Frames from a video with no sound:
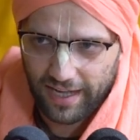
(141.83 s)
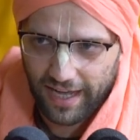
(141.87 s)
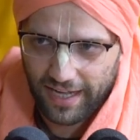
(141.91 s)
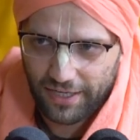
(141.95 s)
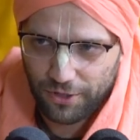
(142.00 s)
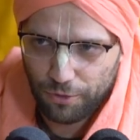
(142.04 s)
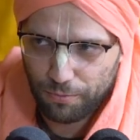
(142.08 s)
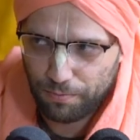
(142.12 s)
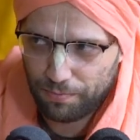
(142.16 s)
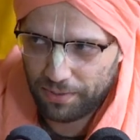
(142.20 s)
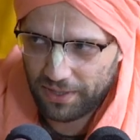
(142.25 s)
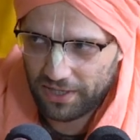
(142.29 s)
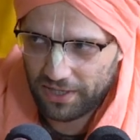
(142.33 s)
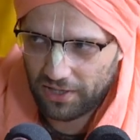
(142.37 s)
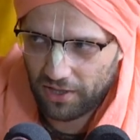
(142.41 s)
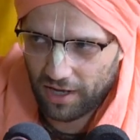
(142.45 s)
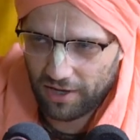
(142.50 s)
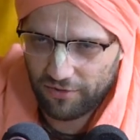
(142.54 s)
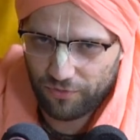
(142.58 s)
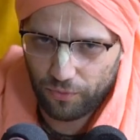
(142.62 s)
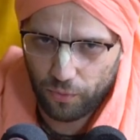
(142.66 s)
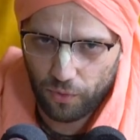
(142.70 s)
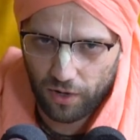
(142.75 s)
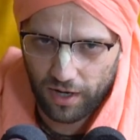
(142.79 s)
and you peel
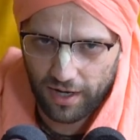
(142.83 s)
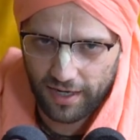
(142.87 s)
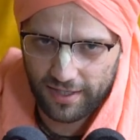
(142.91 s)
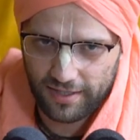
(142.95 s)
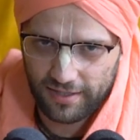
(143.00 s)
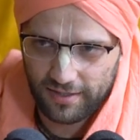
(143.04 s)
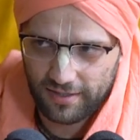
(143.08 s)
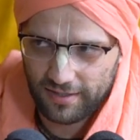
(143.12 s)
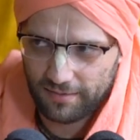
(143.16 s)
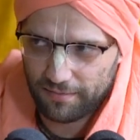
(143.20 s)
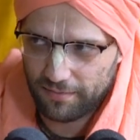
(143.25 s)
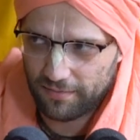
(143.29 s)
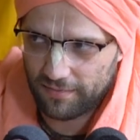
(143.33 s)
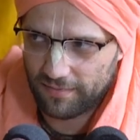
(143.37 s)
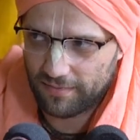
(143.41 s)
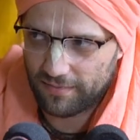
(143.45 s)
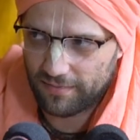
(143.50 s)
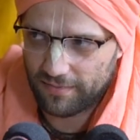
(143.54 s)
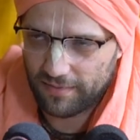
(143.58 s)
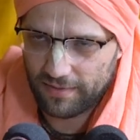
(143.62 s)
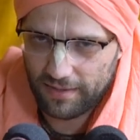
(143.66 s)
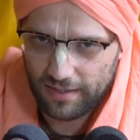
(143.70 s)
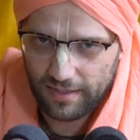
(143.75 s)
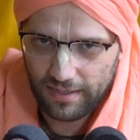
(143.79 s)
off one
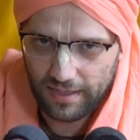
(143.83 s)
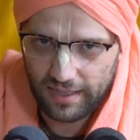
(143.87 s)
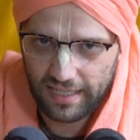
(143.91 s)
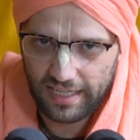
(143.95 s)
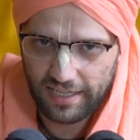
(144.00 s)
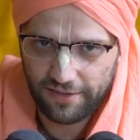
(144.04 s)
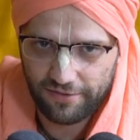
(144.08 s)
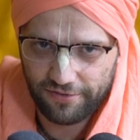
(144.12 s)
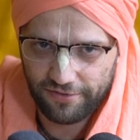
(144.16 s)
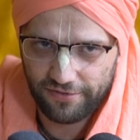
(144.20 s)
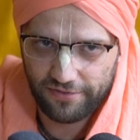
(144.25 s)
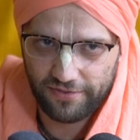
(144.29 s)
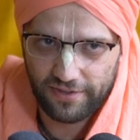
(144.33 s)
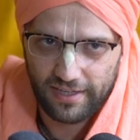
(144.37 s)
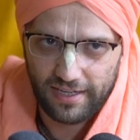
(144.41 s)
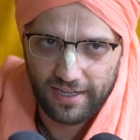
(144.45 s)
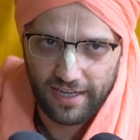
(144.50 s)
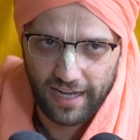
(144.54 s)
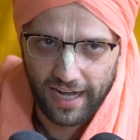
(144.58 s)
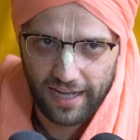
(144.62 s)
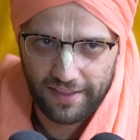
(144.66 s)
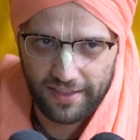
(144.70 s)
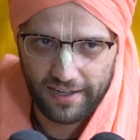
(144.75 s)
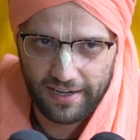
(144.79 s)
leaf
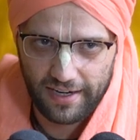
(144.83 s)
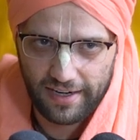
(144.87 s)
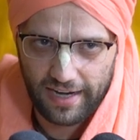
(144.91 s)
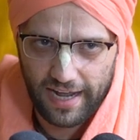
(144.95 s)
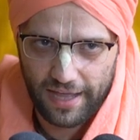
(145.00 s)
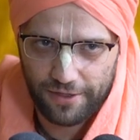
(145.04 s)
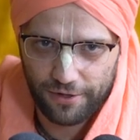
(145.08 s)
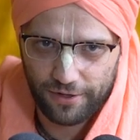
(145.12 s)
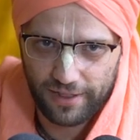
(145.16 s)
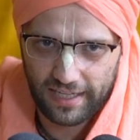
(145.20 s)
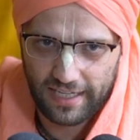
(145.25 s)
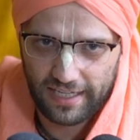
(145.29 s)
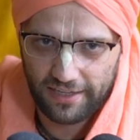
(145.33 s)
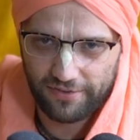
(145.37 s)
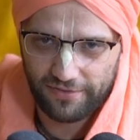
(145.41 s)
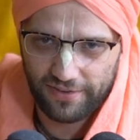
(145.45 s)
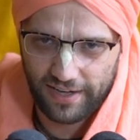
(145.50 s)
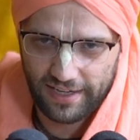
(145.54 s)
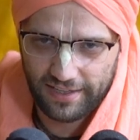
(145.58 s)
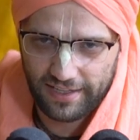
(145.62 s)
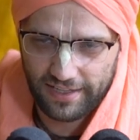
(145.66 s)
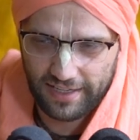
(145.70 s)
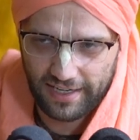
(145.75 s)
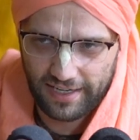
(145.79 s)
and then another leaf
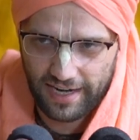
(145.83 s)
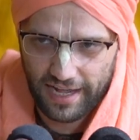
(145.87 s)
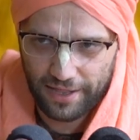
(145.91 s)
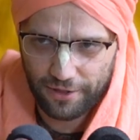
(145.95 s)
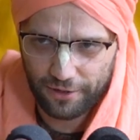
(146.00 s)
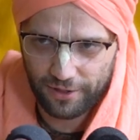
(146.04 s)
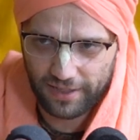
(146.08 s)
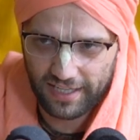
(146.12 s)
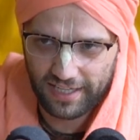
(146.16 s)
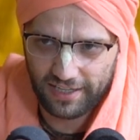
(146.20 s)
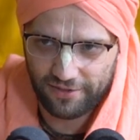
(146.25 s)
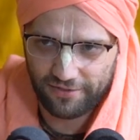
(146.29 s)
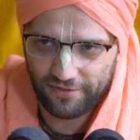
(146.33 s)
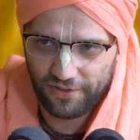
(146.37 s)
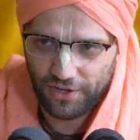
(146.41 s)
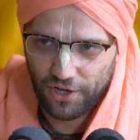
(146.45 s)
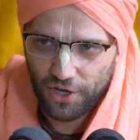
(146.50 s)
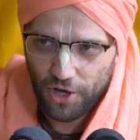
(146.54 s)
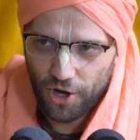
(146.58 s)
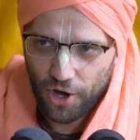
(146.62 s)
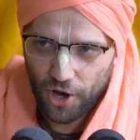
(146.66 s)
and then another leaf,